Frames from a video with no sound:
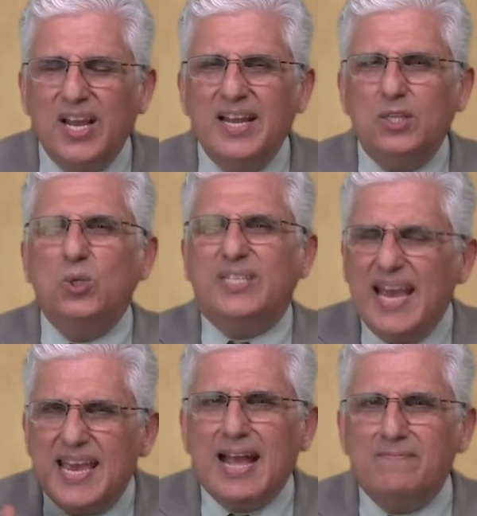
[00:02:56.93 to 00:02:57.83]
to take
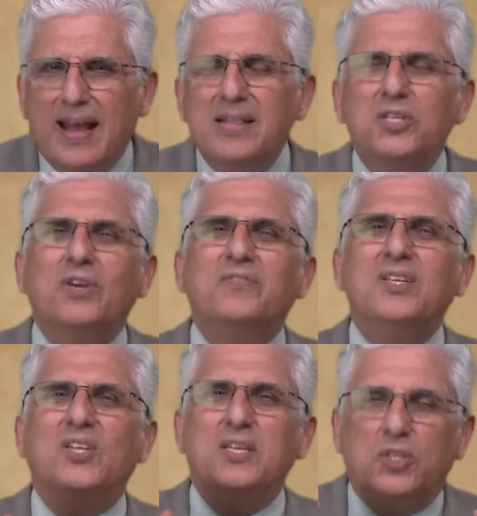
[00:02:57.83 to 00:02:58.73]
advantage of this
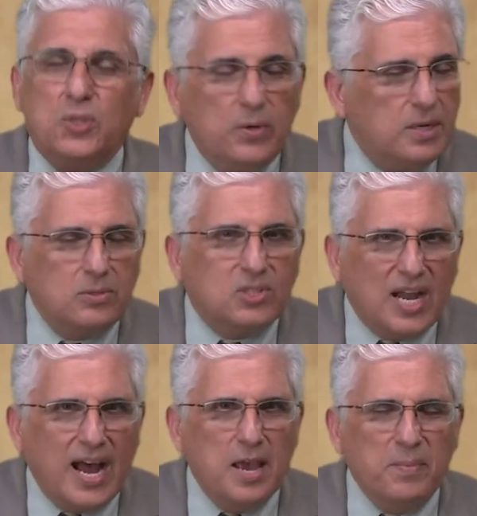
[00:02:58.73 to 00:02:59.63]
historical
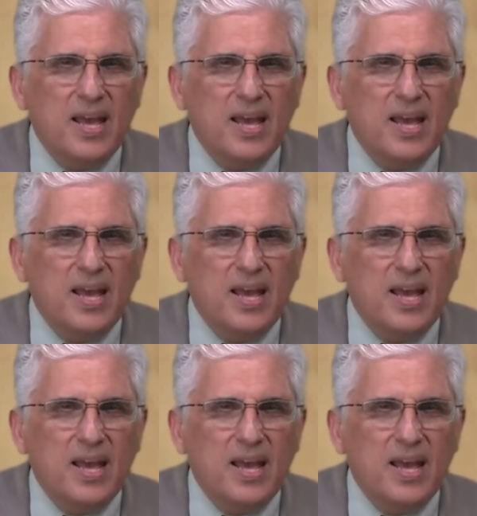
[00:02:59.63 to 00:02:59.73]
time